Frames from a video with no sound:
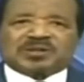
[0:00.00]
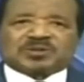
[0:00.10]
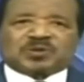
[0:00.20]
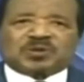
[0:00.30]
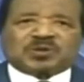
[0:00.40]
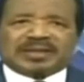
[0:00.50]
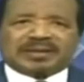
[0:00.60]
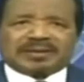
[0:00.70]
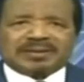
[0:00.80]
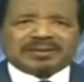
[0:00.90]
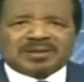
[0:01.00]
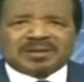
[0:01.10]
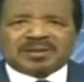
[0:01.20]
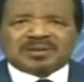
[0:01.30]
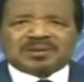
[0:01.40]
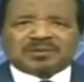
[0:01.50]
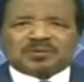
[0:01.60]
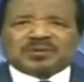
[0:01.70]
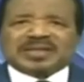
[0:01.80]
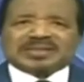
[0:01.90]
Regrettably,
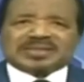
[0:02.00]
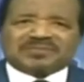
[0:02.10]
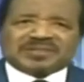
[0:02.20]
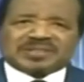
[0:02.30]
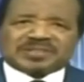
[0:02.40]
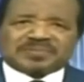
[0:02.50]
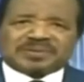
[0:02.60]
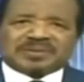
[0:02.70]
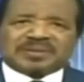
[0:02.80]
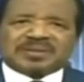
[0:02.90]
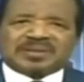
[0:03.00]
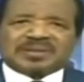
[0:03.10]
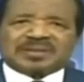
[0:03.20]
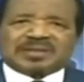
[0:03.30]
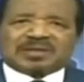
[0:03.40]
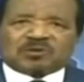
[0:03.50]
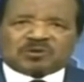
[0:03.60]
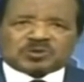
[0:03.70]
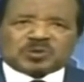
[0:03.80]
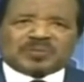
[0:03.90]
such is the
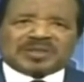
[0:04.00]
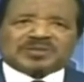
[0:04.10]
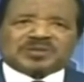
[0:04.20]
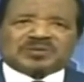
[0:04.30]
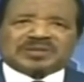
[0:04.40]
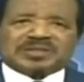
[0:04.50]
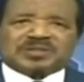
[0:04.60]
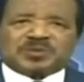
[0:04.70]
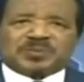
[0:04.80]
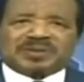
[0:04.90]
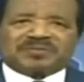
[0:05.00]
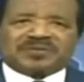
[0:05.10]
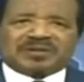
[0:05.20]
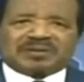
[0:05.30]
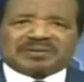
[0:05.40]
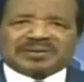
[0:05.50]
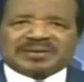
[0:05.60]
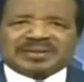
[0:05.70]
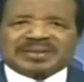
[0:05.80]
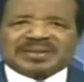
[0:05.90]
case in schools,
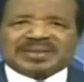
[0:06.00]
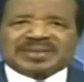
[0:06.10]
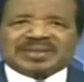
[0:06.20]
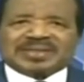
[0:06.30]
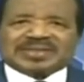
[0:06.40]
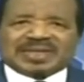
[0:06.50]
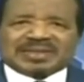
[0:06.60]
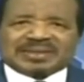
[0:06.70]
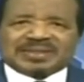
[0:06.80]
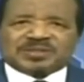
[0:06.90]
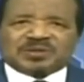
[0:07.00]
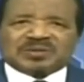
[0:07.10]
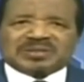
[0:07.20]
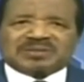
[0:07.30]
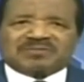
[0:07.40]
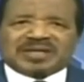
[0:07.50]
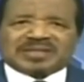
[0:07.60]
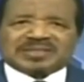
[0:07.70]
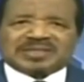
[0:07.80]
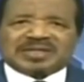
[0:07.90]
where incivility,
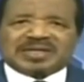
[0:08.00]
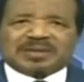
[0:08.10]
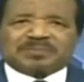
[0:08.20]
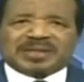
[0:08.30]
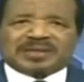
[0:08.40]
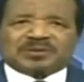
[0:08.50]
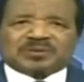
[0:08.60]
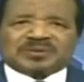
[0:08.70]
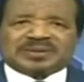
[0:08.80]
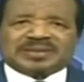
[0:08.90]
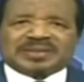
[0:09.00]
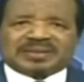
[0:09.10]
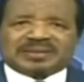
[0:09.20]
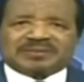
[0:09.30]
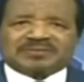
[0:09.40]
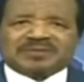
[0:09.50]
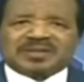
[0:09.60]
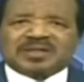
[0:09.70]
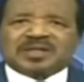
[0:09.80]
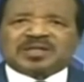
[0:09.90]
substance abuse,
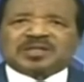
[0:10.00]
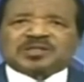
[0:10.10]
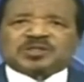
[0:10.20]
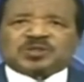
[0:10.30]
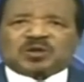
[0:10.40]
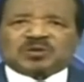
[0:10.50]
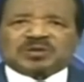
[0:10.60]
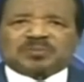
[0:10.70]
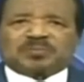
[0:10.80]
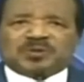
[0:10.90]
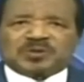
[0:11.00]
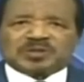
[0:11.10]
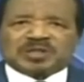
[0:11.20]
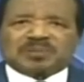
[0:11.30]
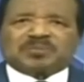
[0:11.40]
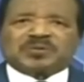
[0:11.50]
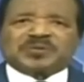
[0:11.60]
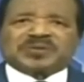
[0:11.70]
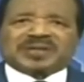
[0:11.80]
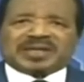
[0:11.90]
assault, and many other
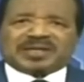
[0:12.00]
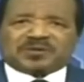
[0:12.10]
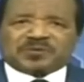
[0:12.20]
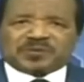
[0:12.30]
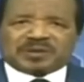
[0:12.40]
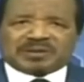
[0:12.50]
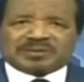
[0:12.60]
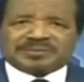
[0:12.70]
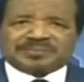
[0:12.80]
excesses